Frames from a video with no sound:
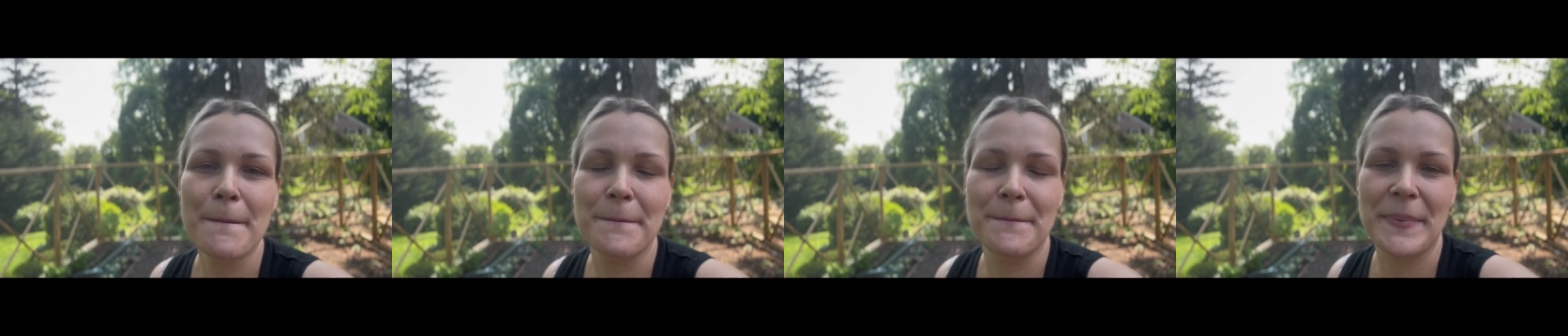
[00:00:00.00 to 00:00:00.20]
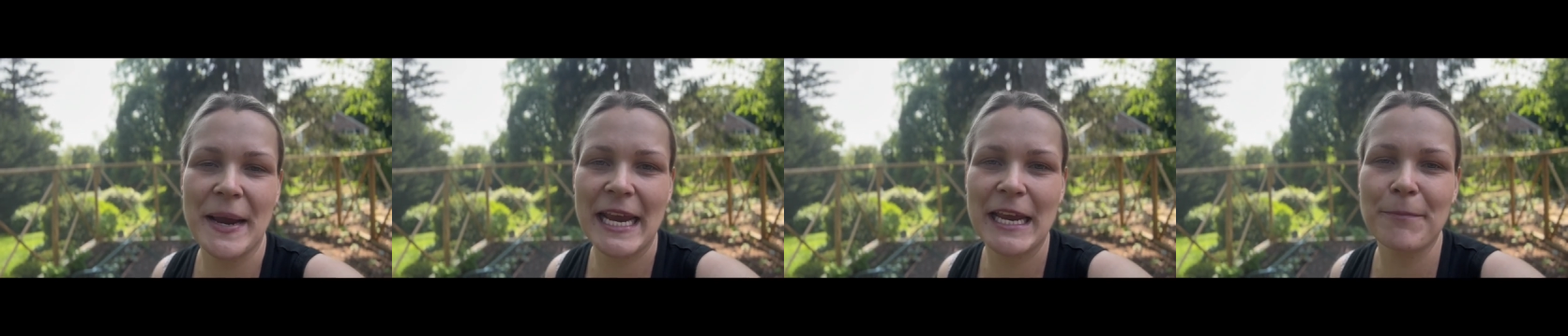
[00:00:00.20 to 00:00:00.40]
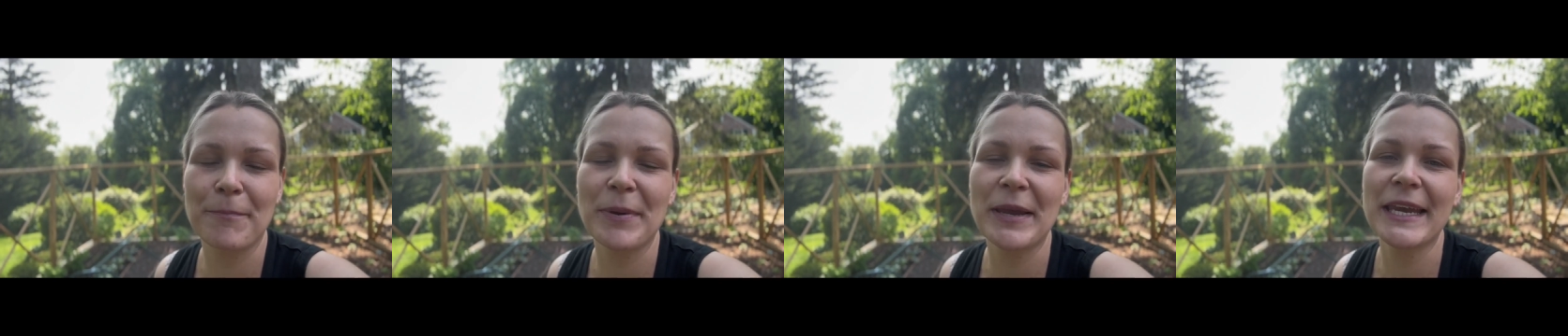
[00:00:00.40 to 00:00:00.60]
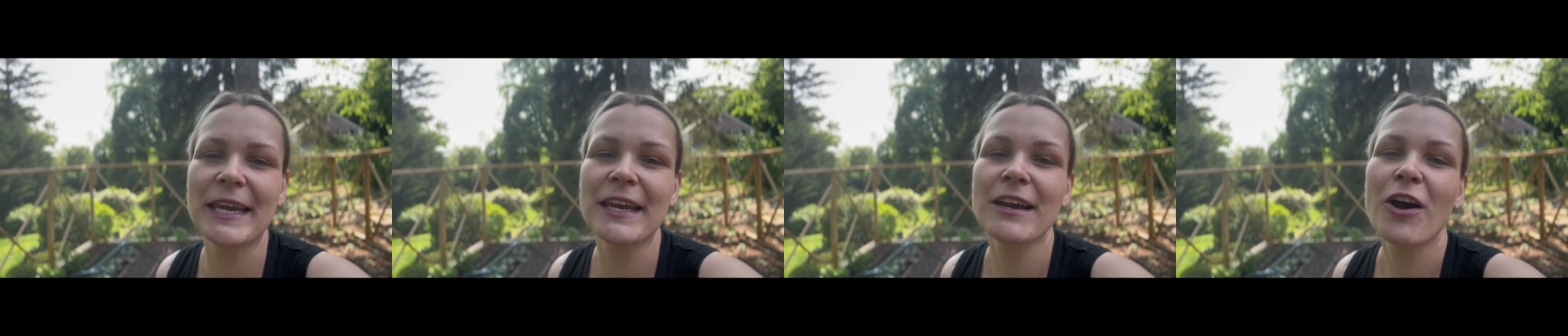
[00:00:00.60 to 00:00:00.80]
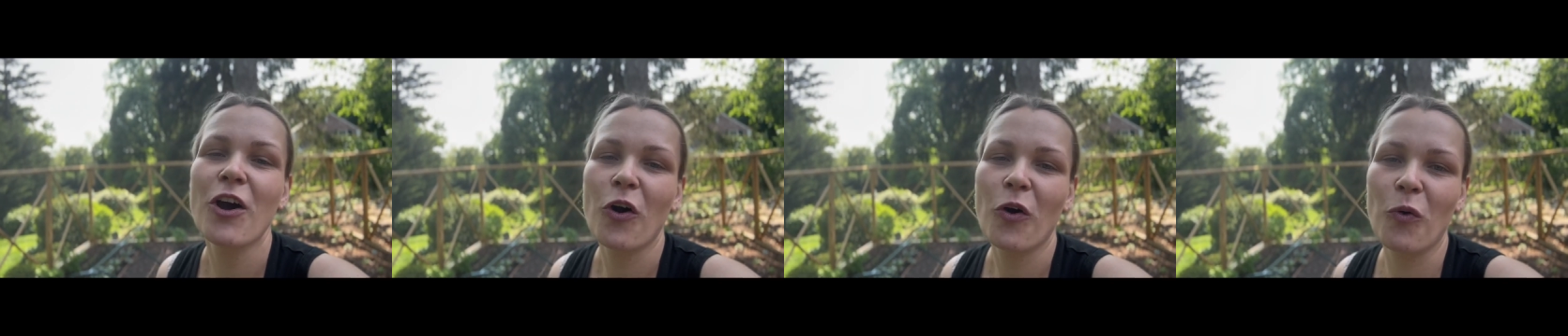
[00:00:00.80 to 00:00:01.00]

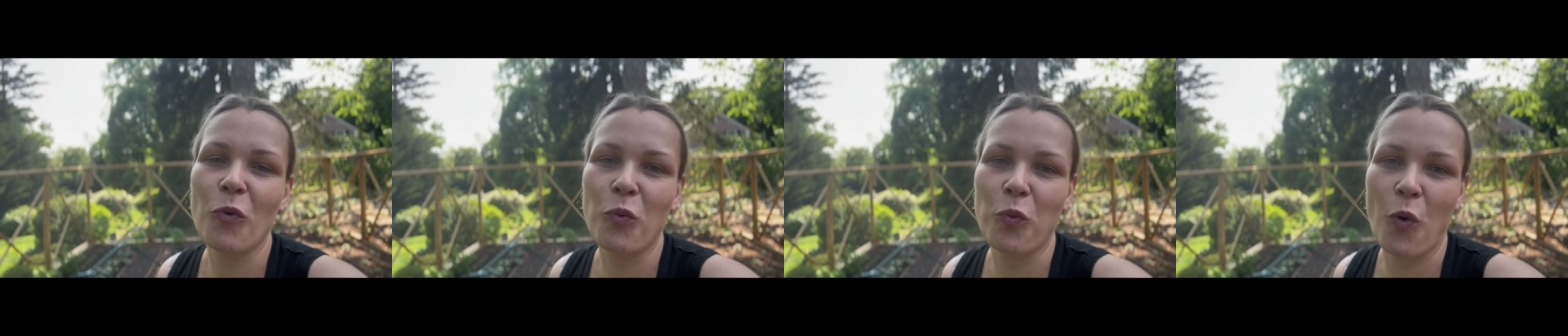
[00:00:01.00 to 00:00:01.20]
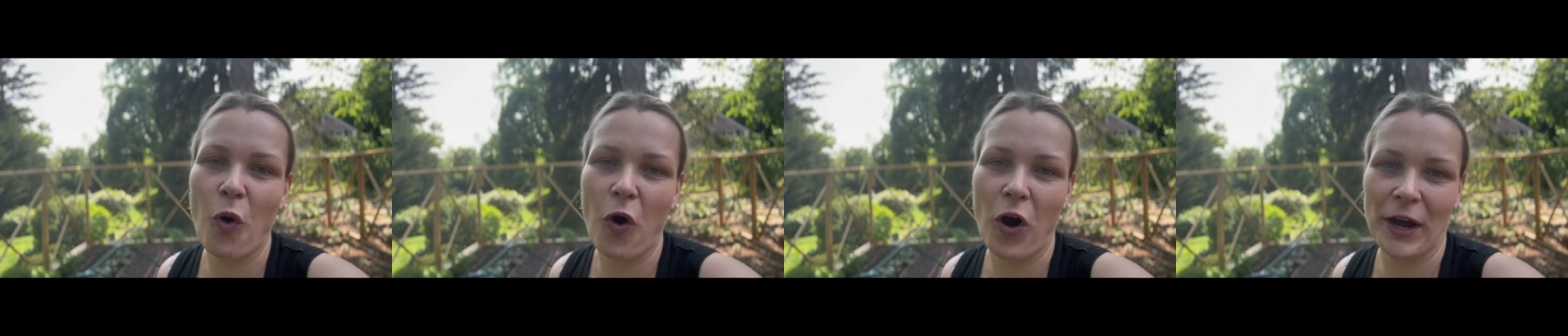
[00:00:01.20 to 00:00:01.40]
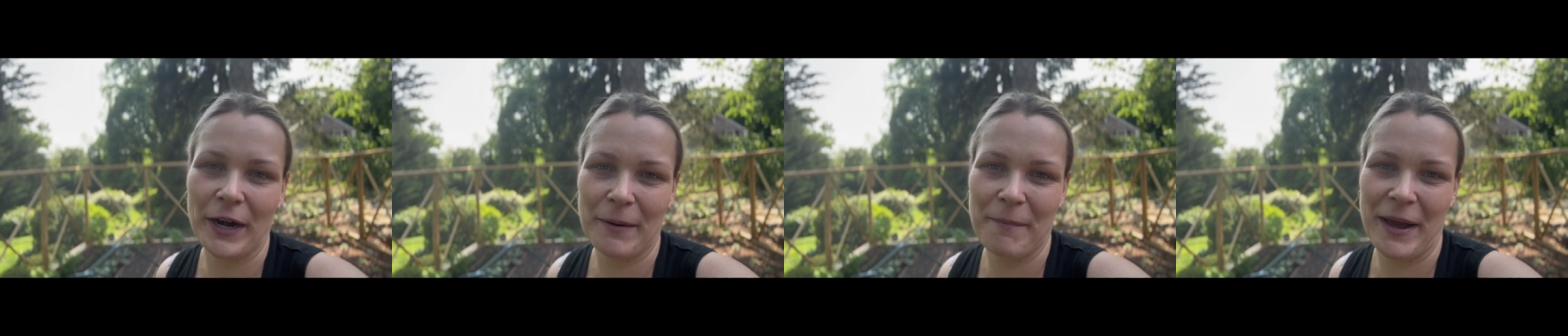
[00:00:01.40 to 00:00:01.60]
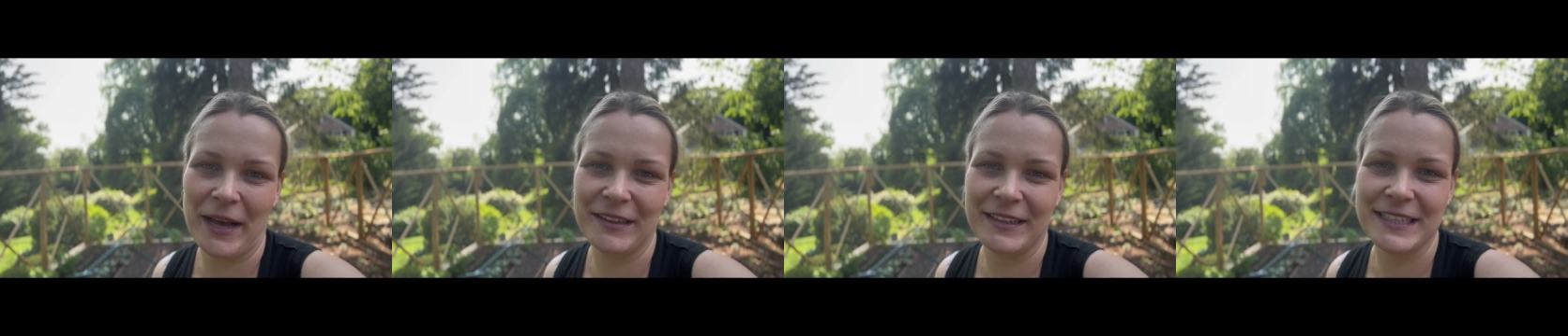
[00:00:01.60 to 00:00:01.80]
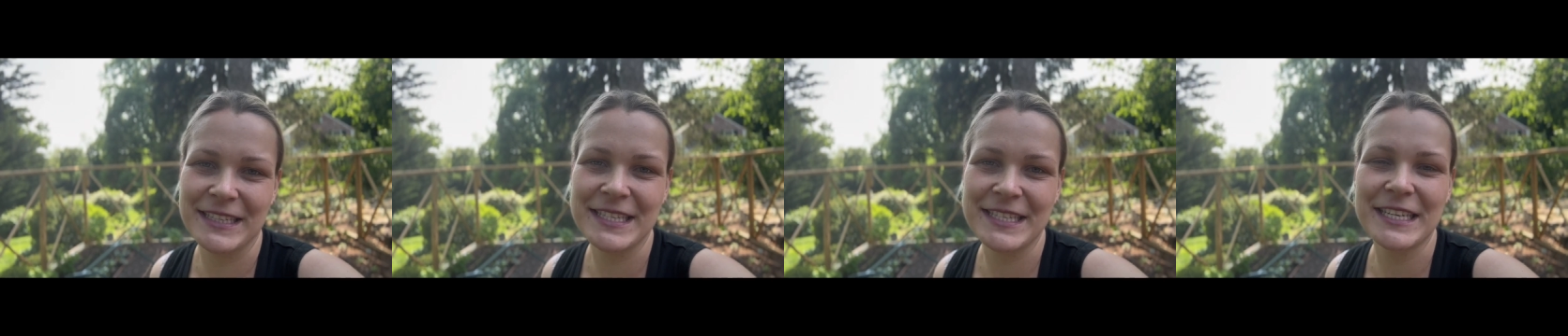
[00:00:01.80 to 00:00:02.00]
baby
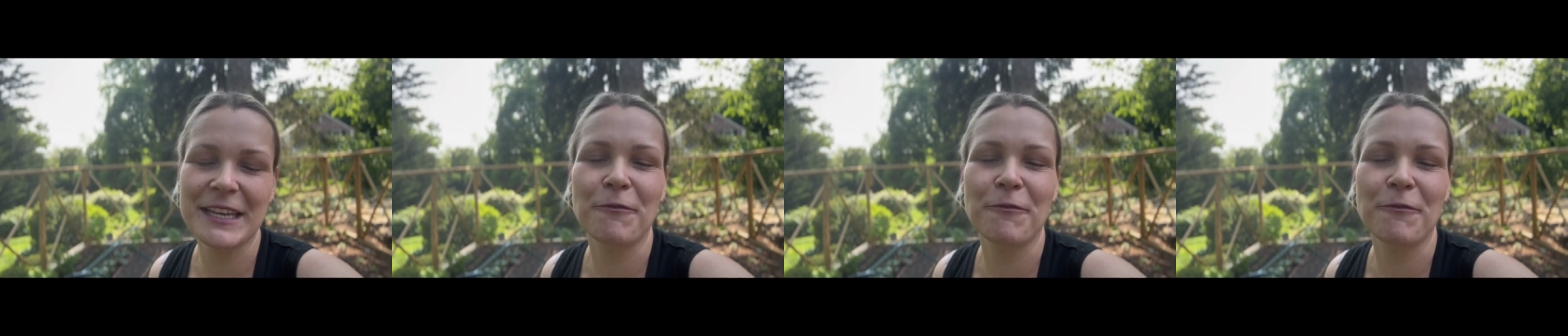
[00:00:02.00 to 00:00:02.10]
watermelons.